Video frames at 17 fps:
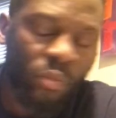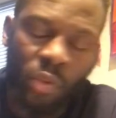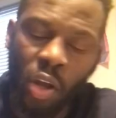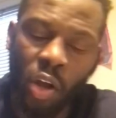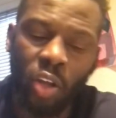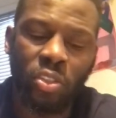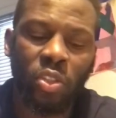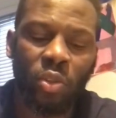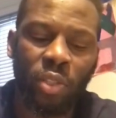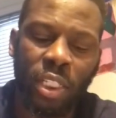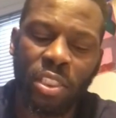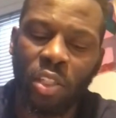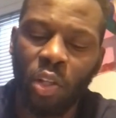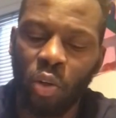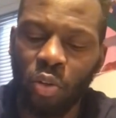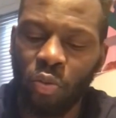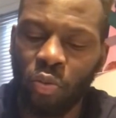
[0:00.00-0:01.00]
Also, let's
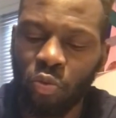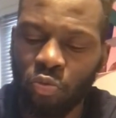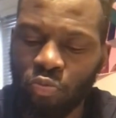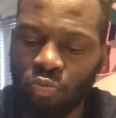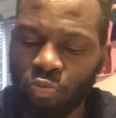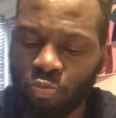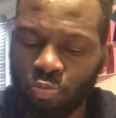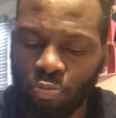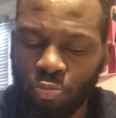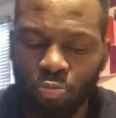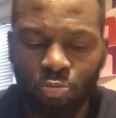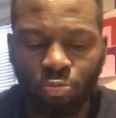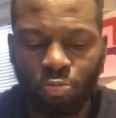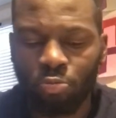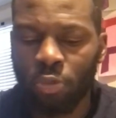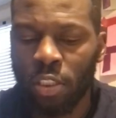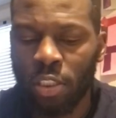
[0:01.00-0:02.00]
go to
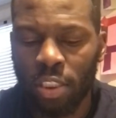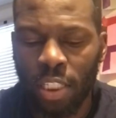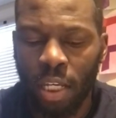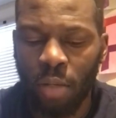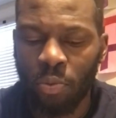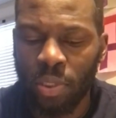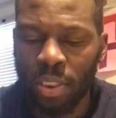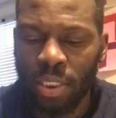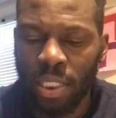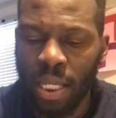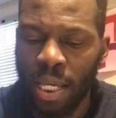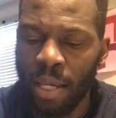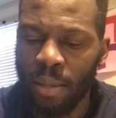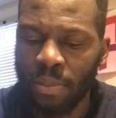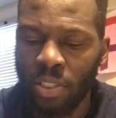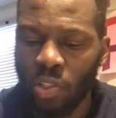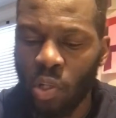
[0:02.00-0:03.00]
what is
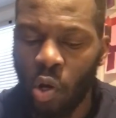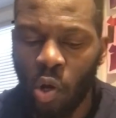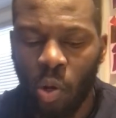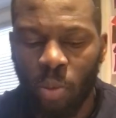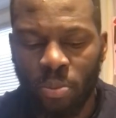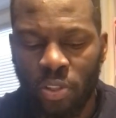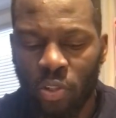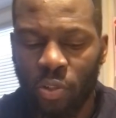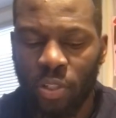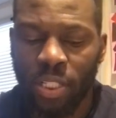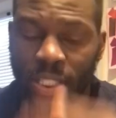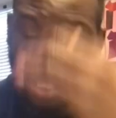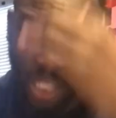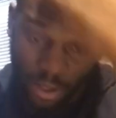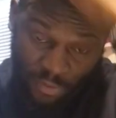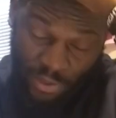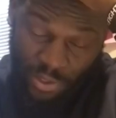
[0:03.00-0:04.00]
that? Psalms
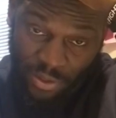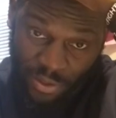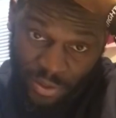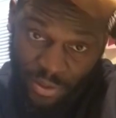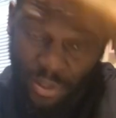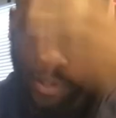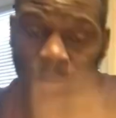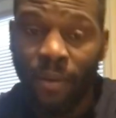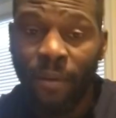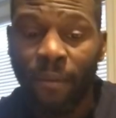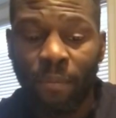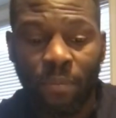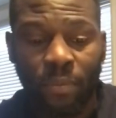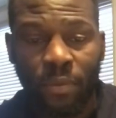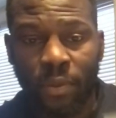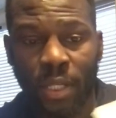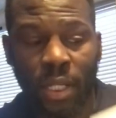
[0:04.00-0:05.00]
37.
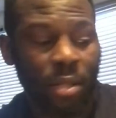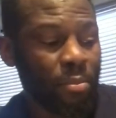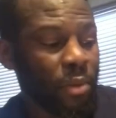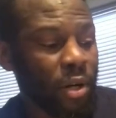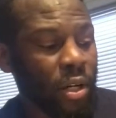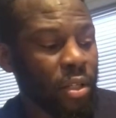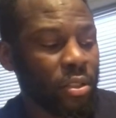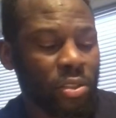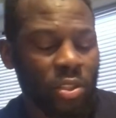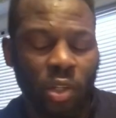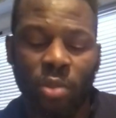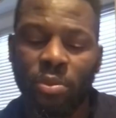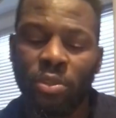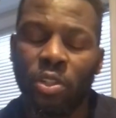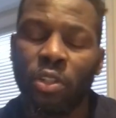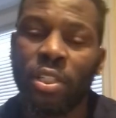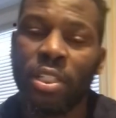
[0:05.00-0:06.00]
Got it marked.
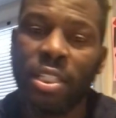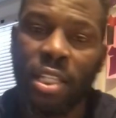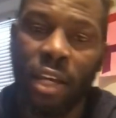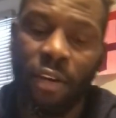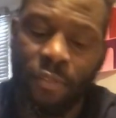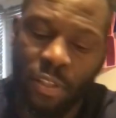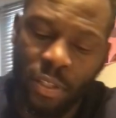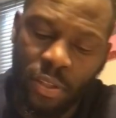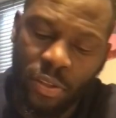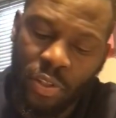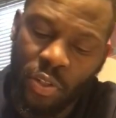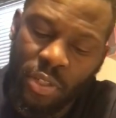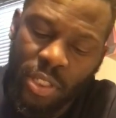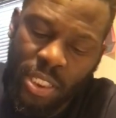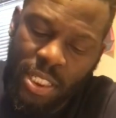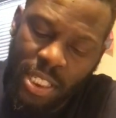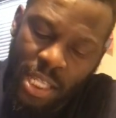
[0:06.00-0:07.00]
Psalms
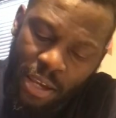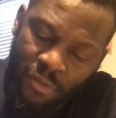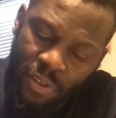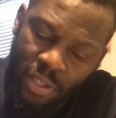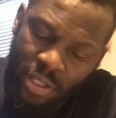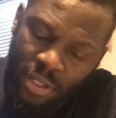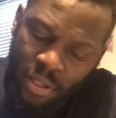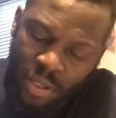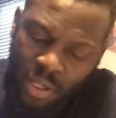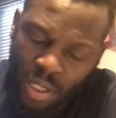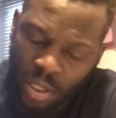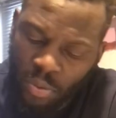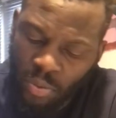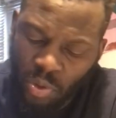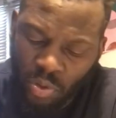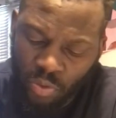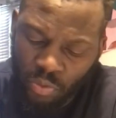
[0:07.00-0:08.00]
37:37.
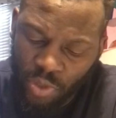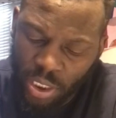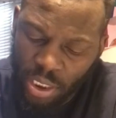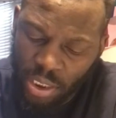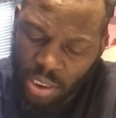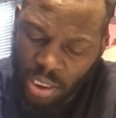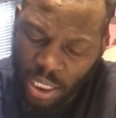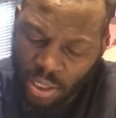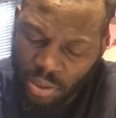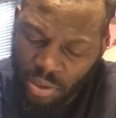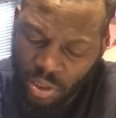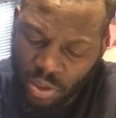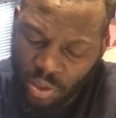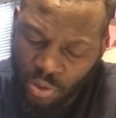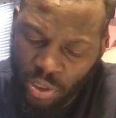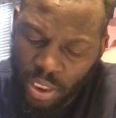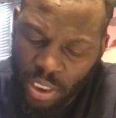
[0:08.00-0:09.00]
We're going to read down to
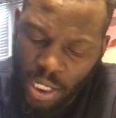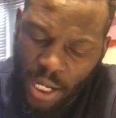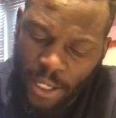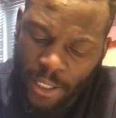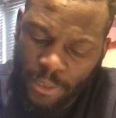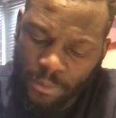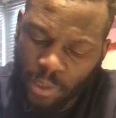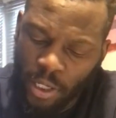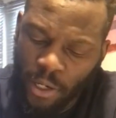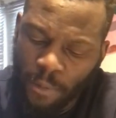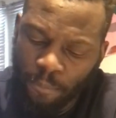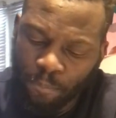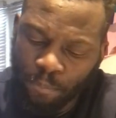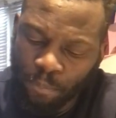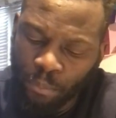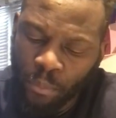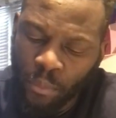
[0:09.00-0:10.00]
39. All right.
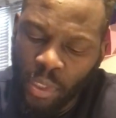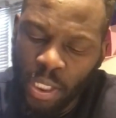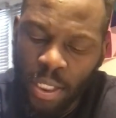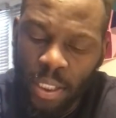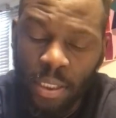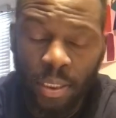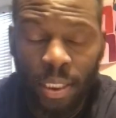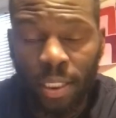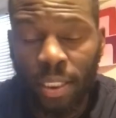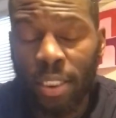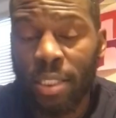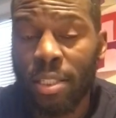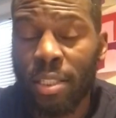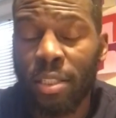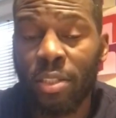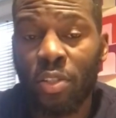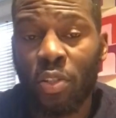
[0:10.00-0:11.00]
Now
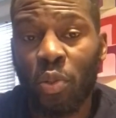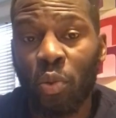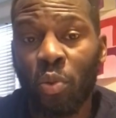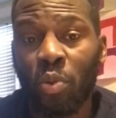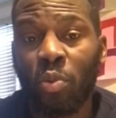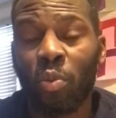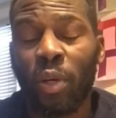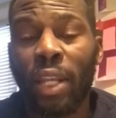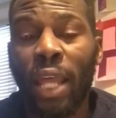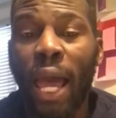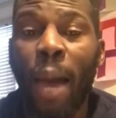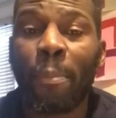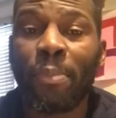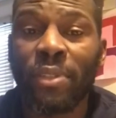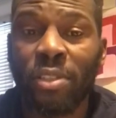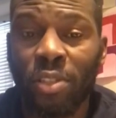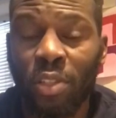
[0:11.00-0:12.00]
listen to what
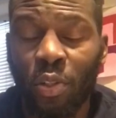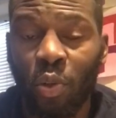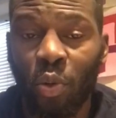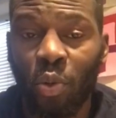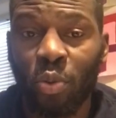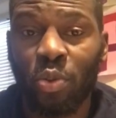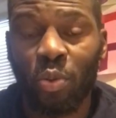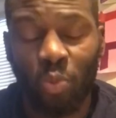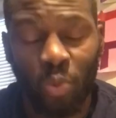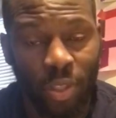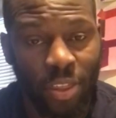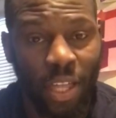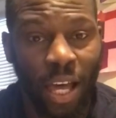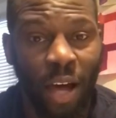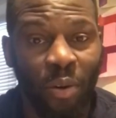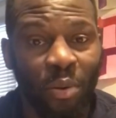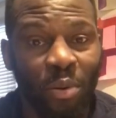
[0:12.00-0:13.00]
happens to those
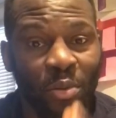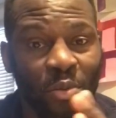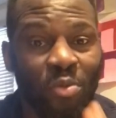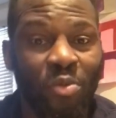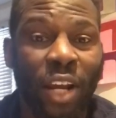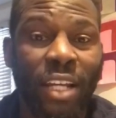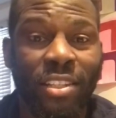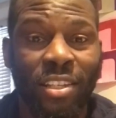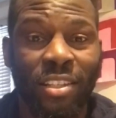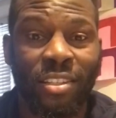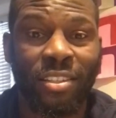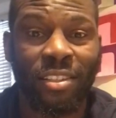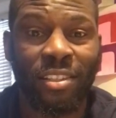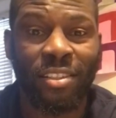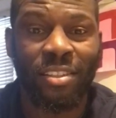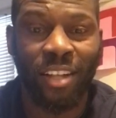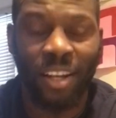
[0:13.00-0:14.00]
without
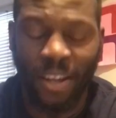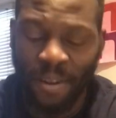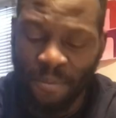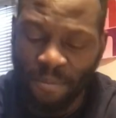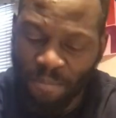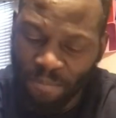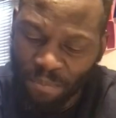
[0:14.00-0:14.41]
righteousness. All right.